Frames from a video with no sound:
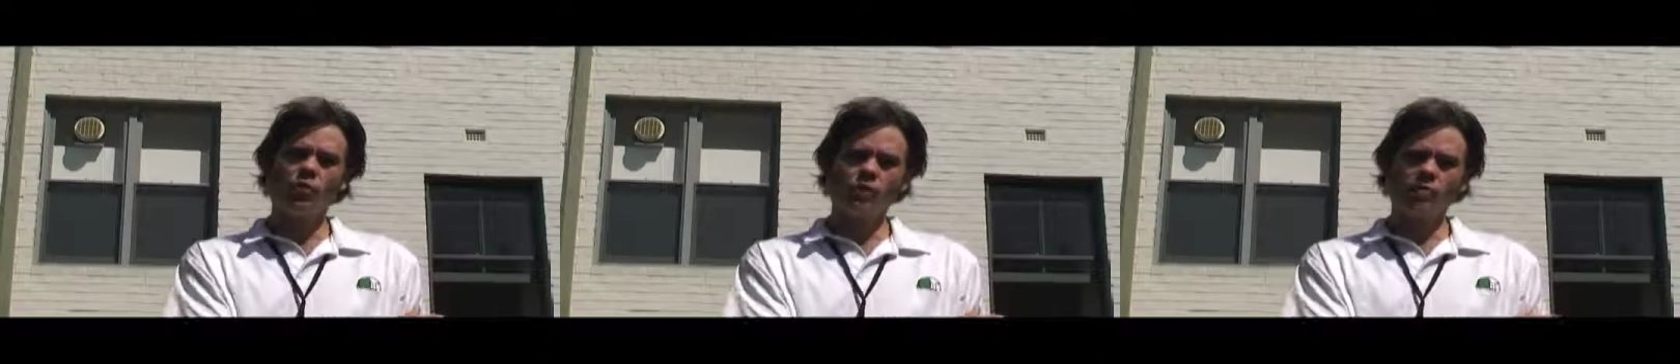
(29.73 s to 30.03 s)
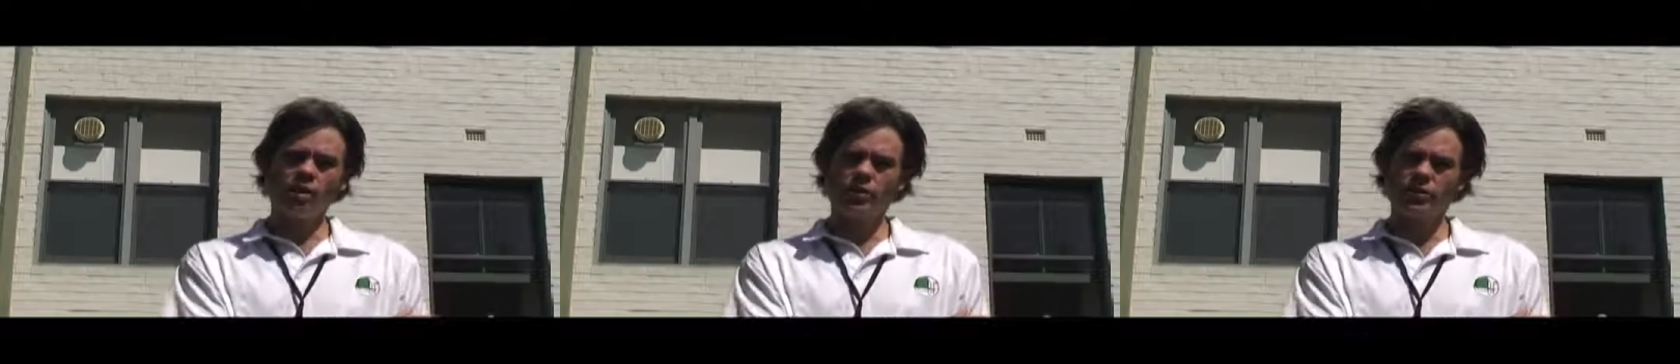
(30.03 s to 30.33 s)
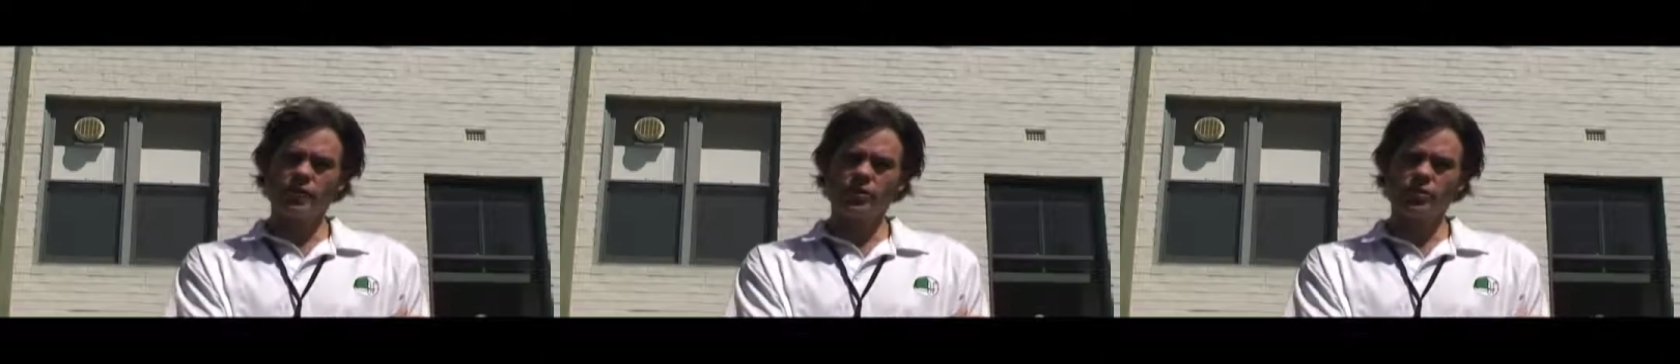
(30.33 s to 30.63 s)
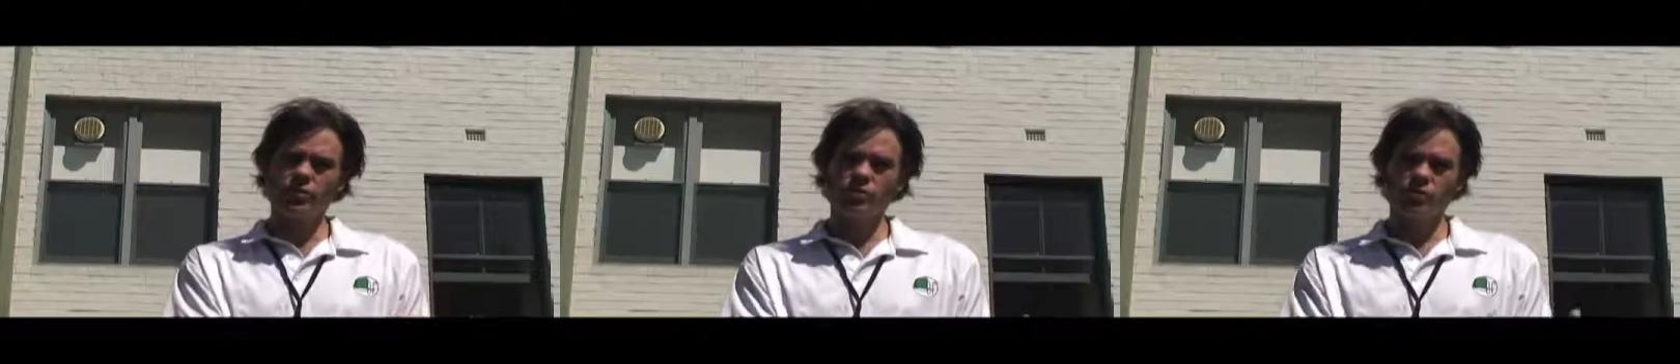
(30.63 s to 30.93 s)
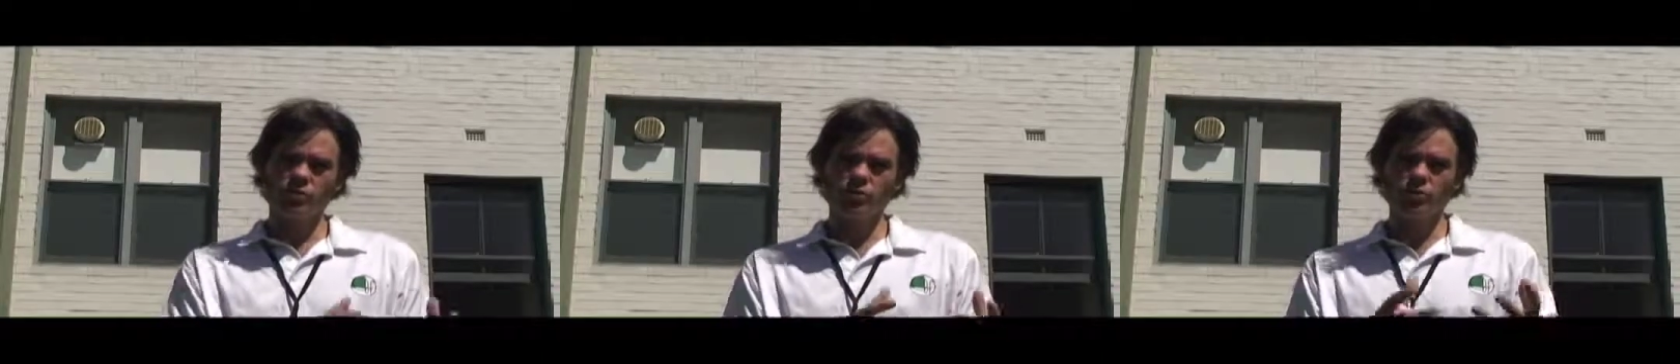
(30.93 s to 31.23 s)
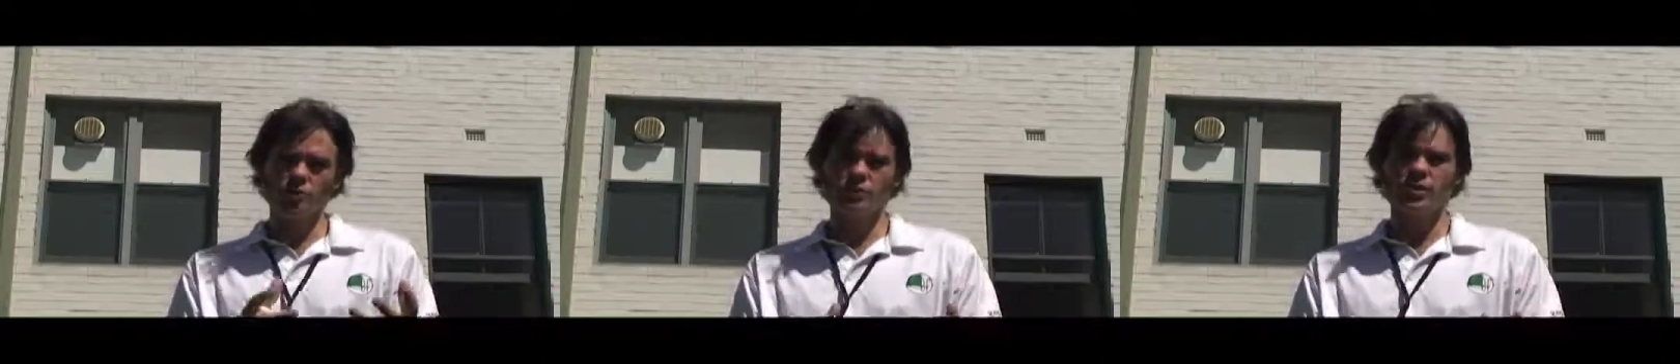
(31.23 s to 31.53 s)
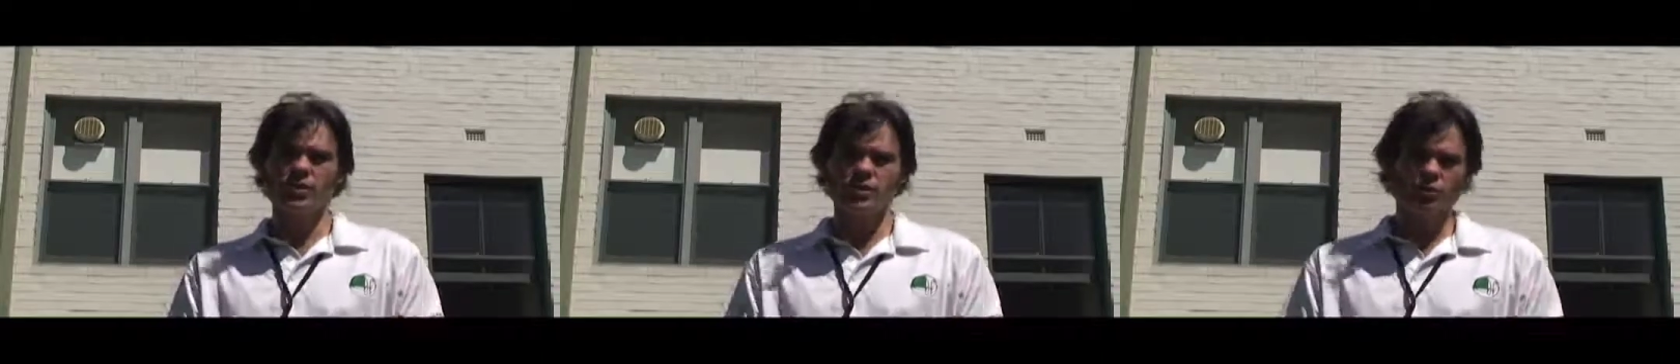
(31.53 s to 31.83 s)
older architectures and older
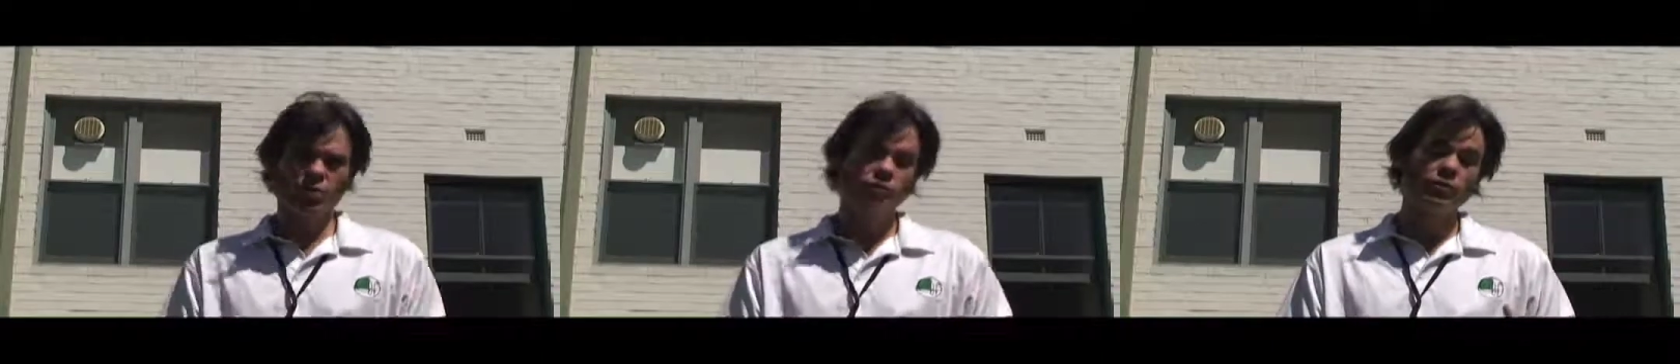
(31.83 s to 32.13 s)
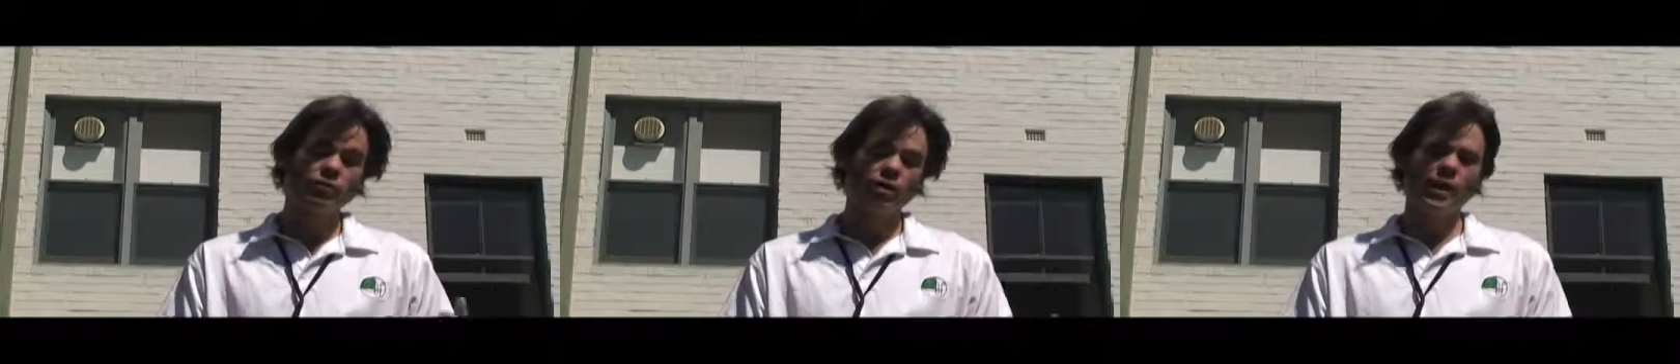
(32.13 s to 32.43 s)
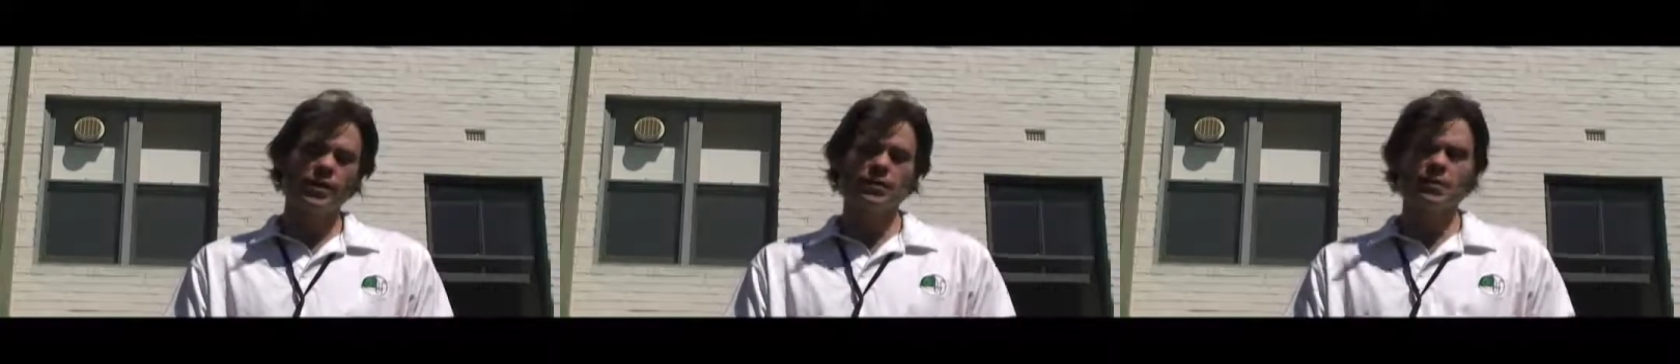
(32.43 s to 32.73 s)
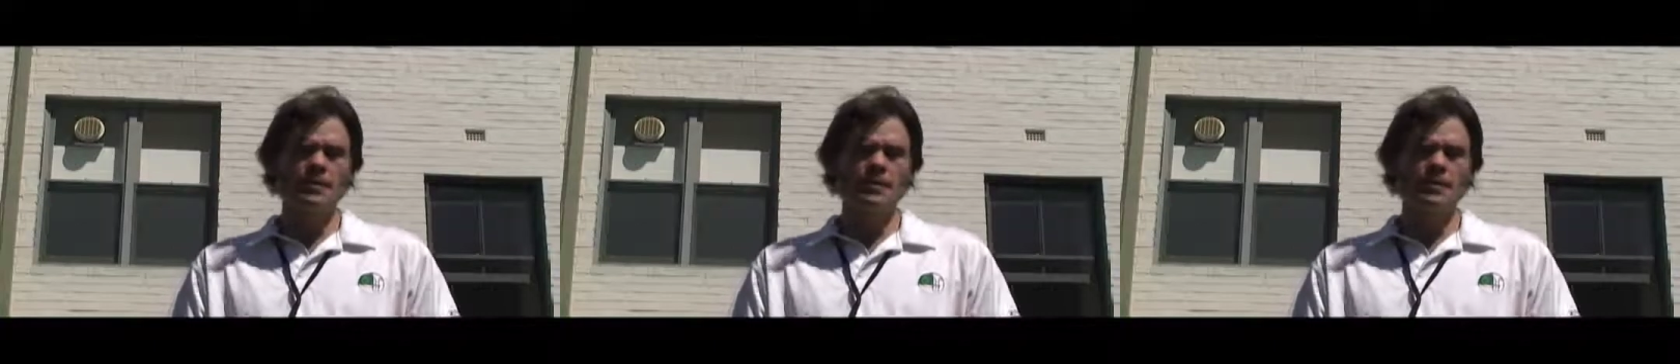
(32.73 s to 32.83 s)
trees and older varieties.